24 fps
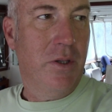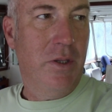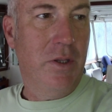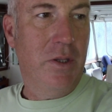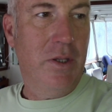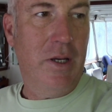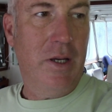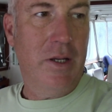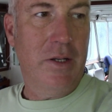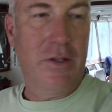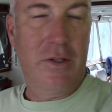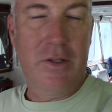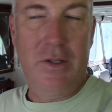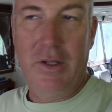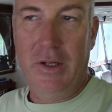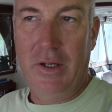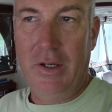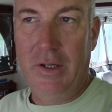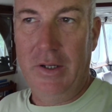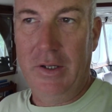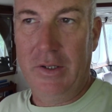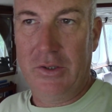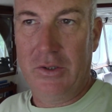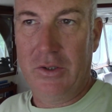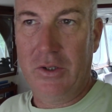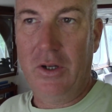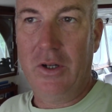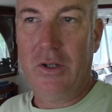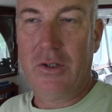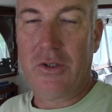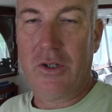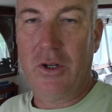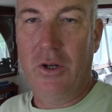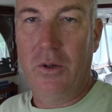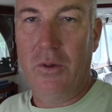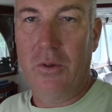that
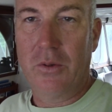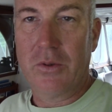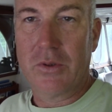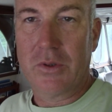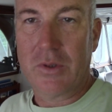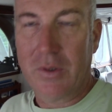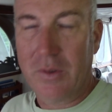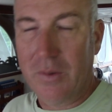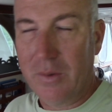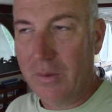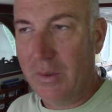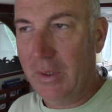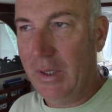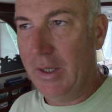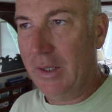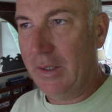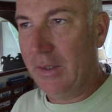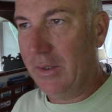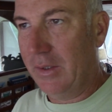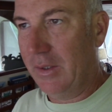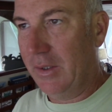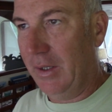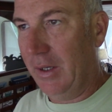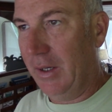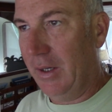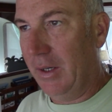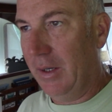exhaust hose that